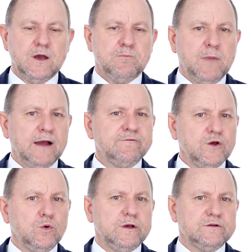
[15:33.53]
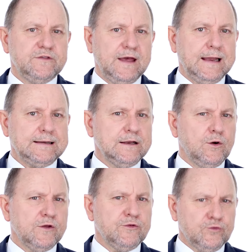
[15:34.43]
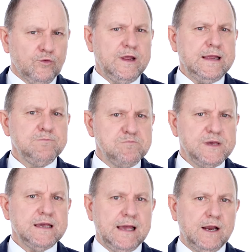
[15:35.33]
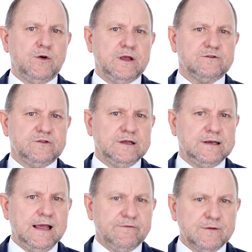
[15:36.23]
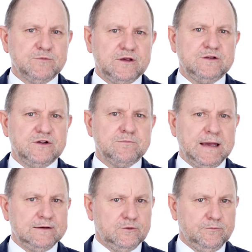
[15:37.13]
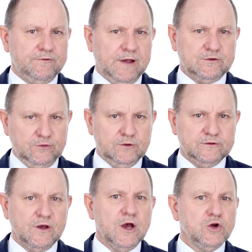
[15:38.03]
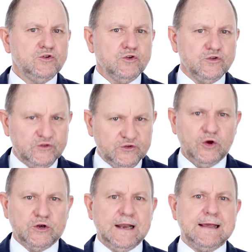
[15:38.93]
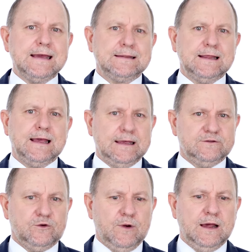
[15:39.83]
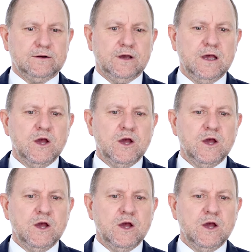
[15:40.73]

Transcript: My view is that there are three big areas that FMCG manufacturers should certainly get their heads around.